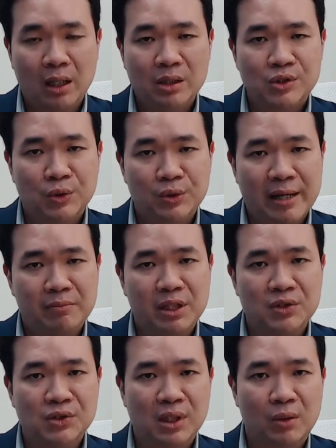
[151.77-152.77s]
So that
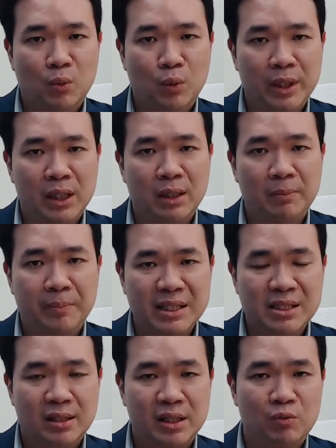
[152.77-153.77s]
means uh, we basically